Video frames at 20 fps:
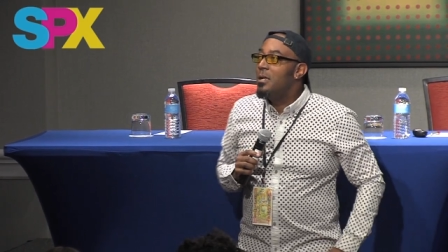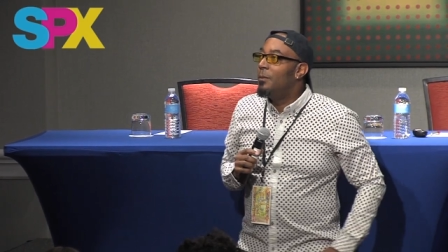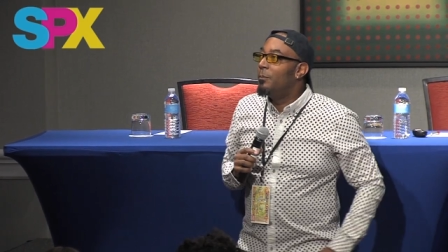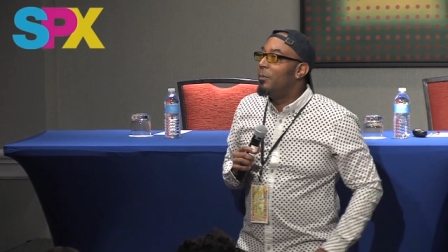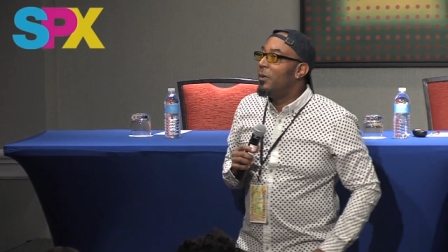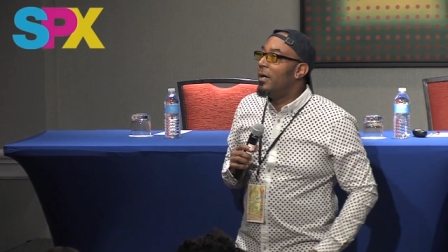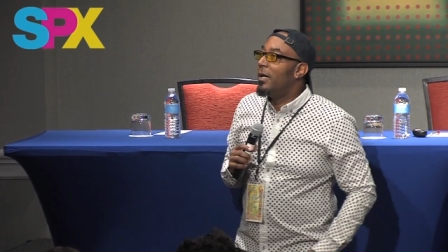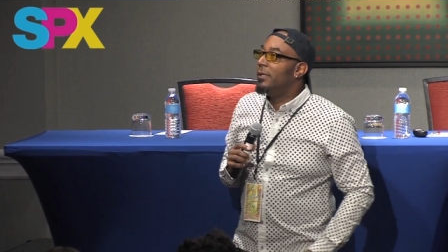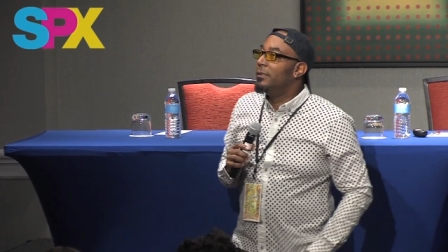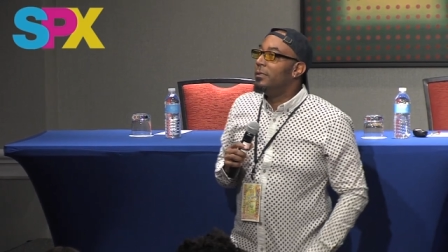
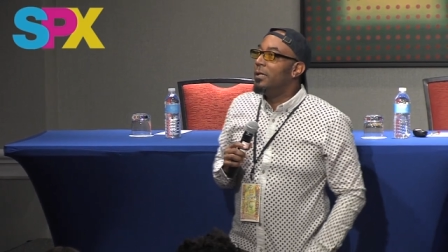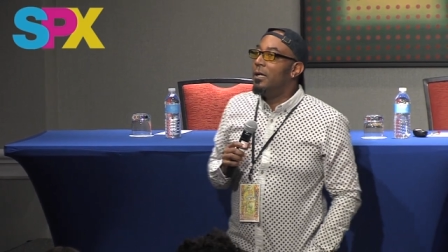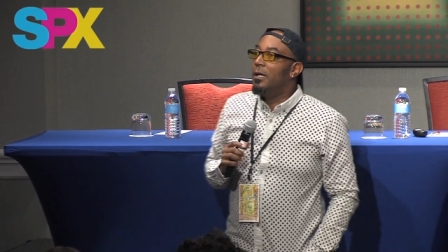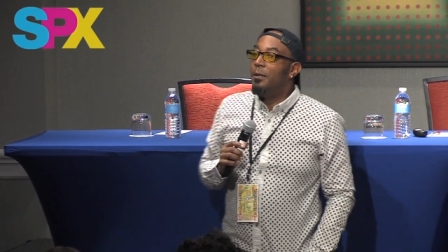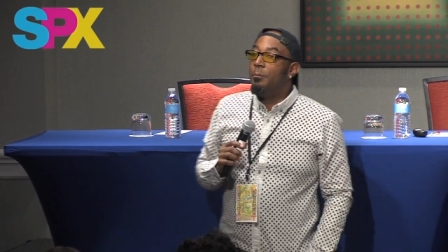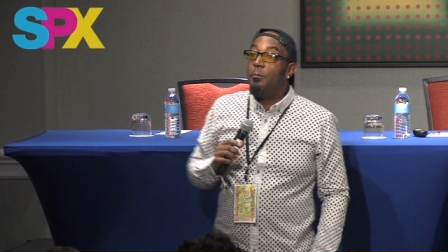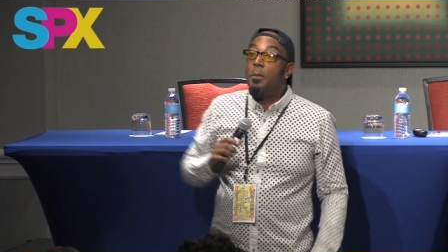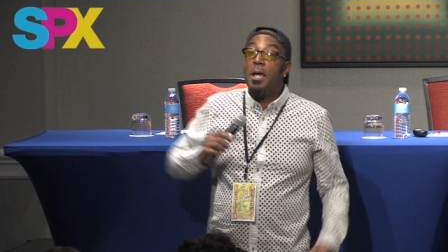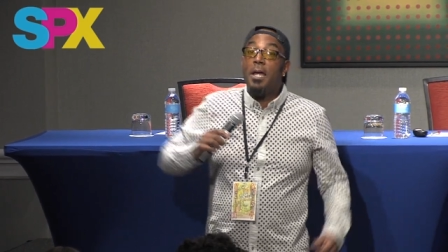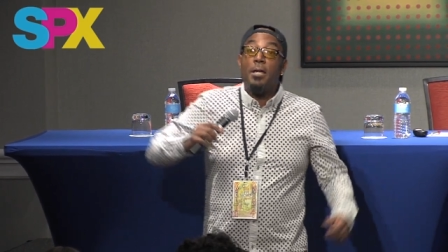But
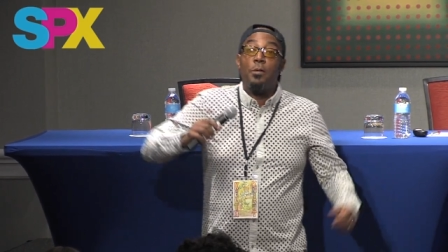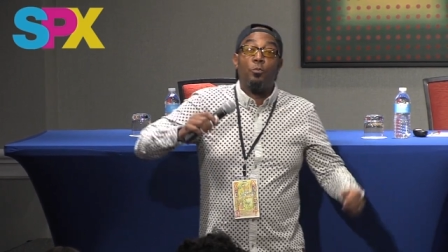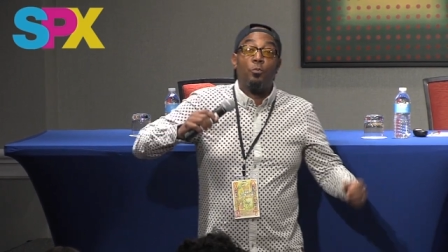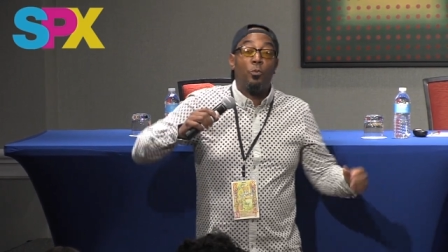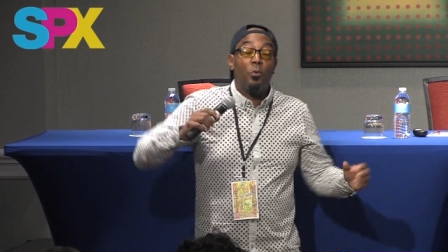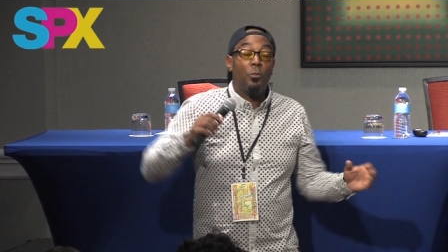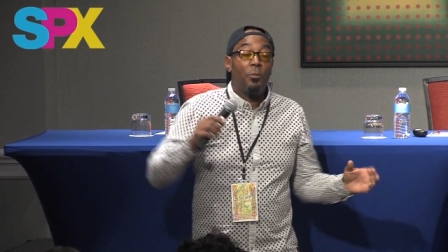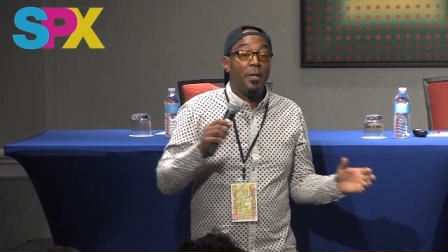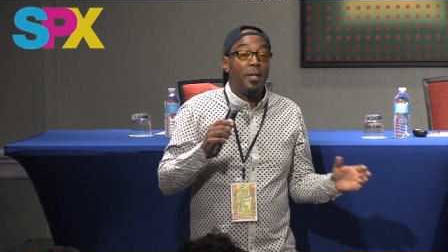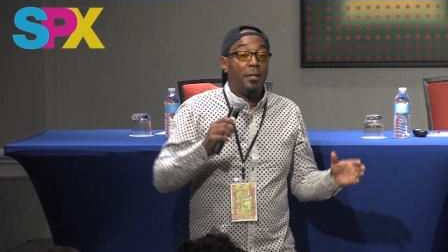my
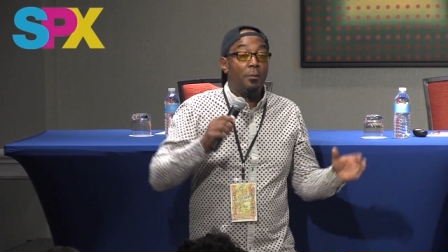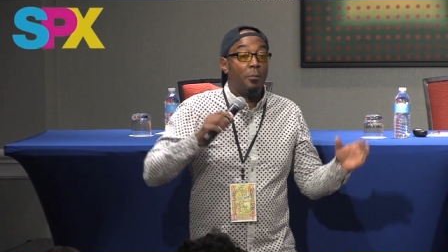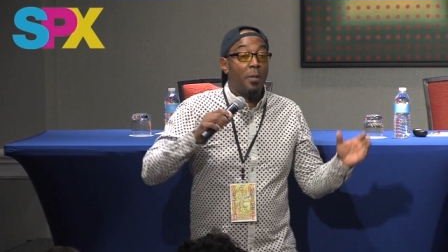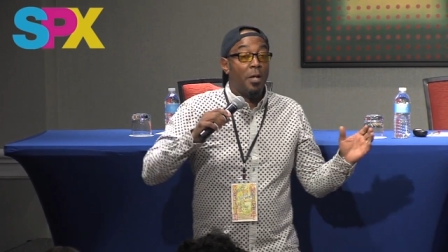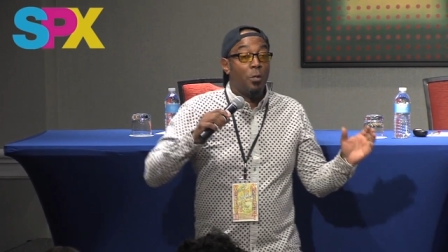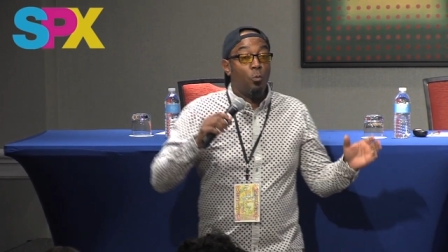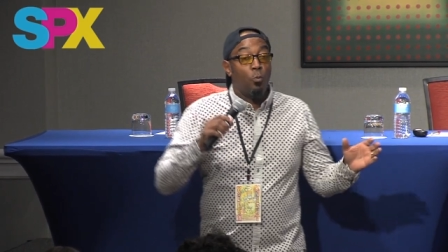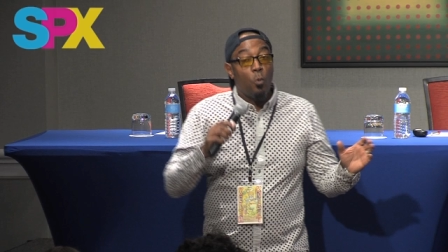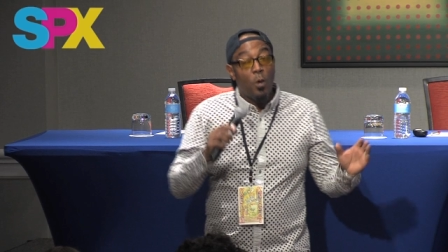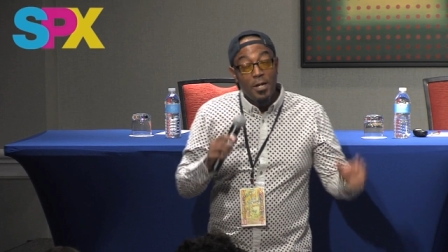roommate,
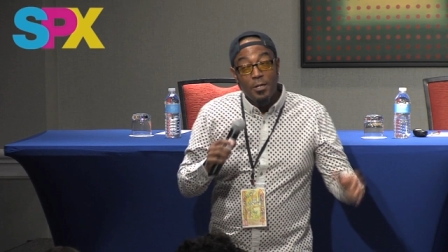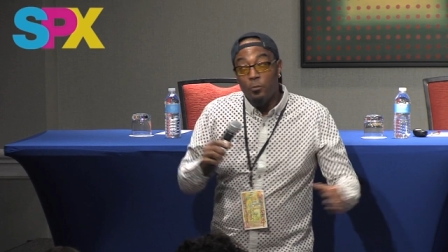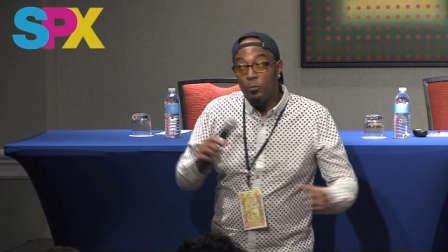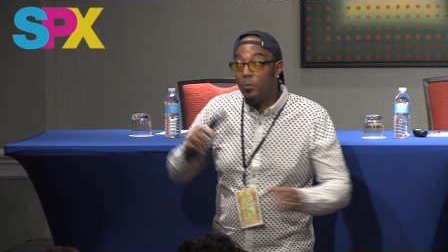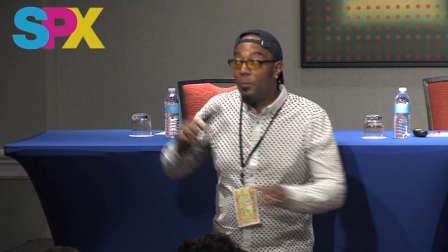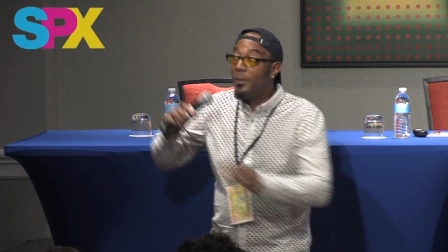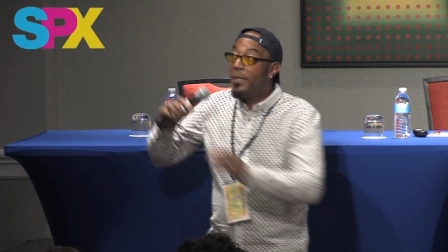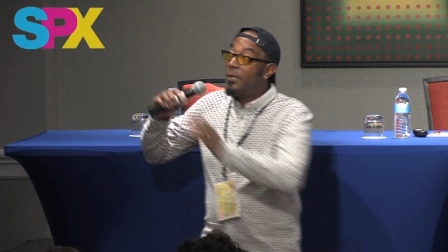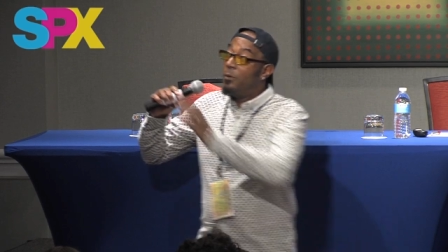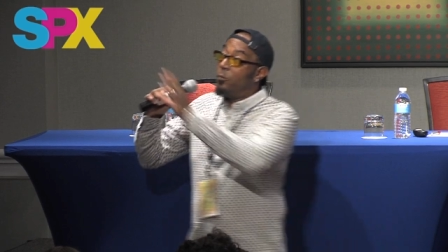my white
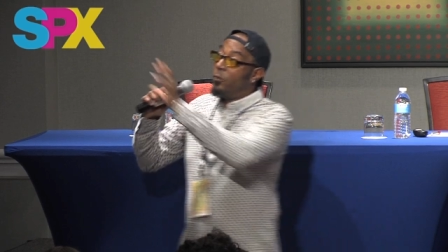roommate,